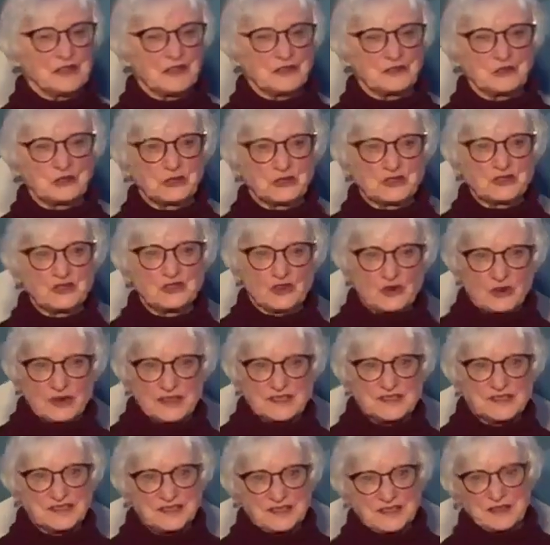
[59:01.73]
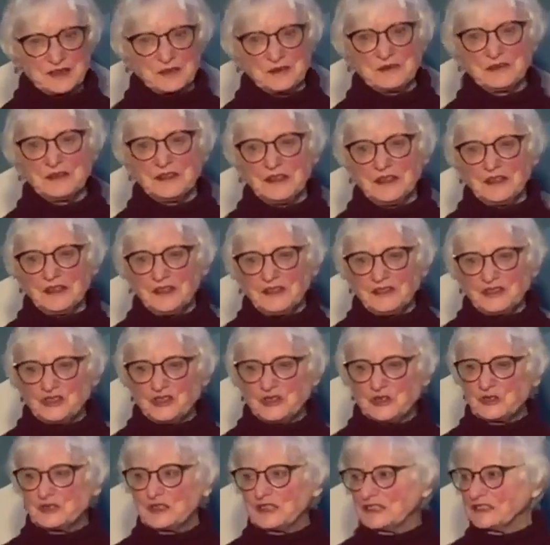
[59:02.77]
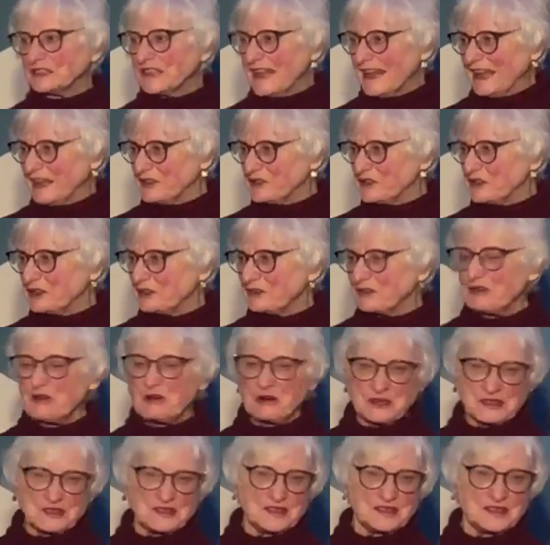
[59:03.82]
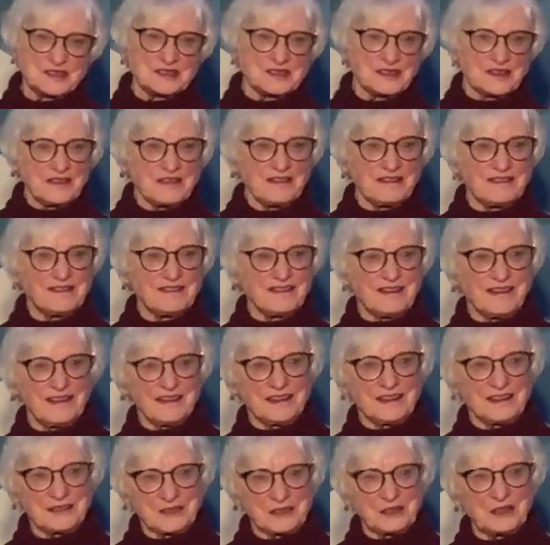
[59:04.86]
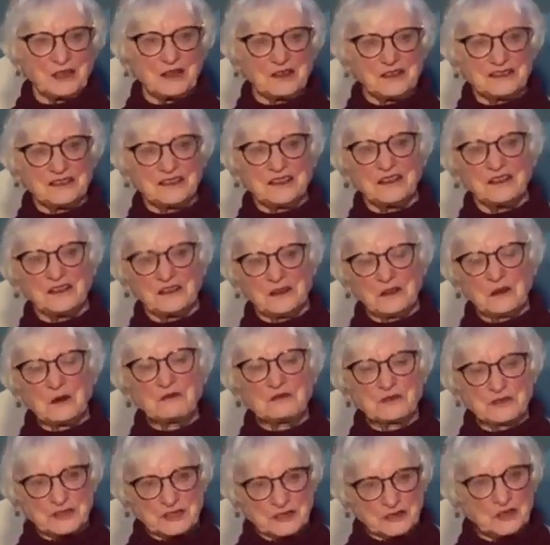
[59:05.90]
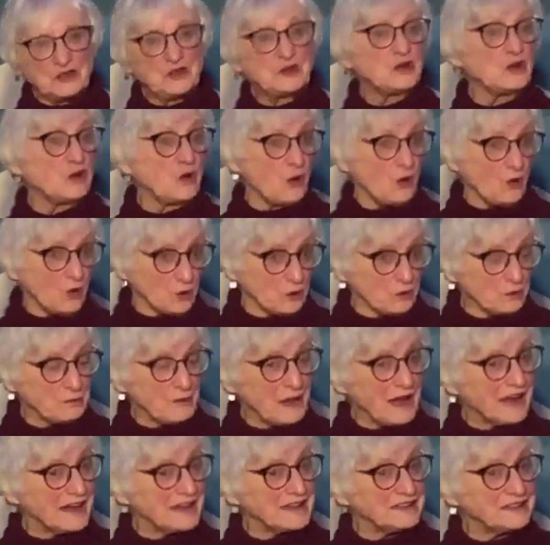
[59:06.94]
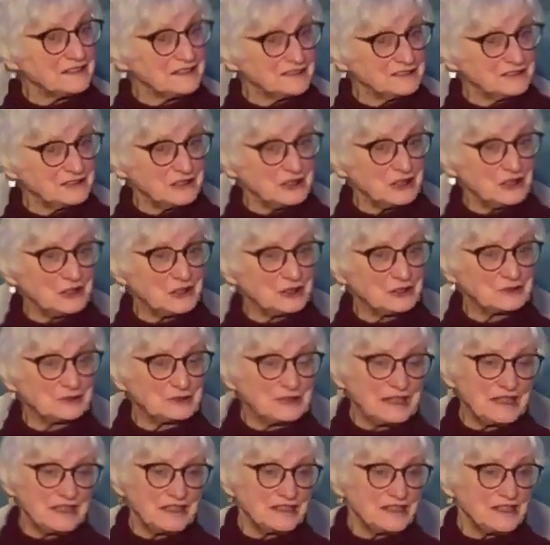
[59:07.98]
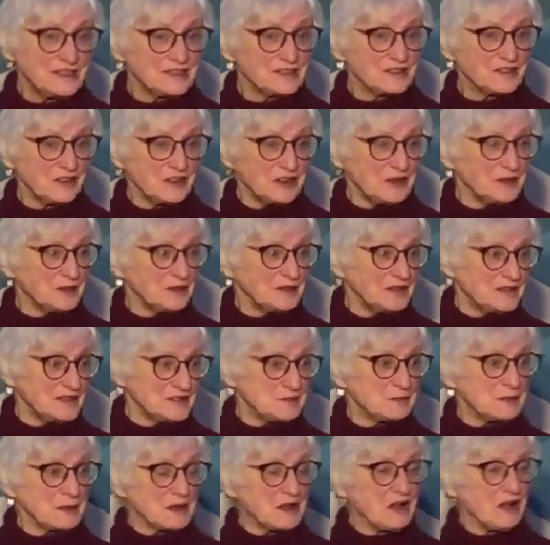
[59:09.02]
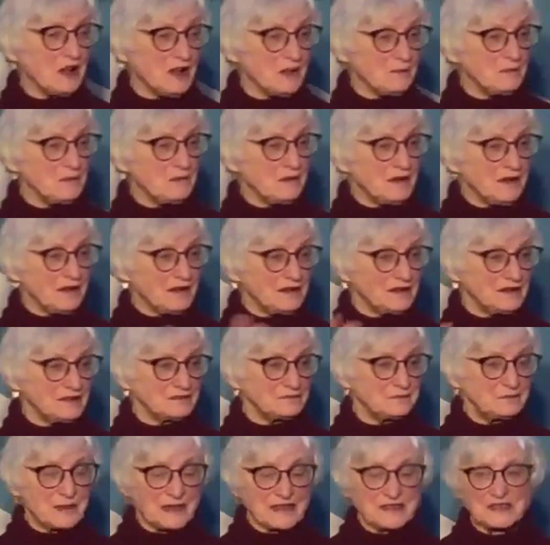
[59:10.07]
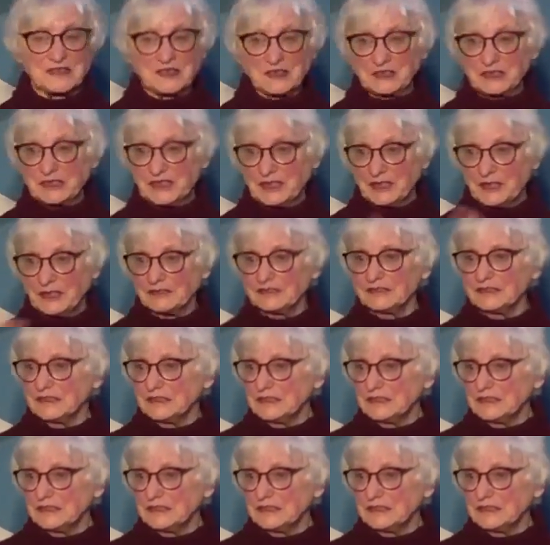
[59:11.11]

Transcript: a good choice in choosing land that, of course, is uh, over a coal mine. You know, he's gonna he's become uh, basically a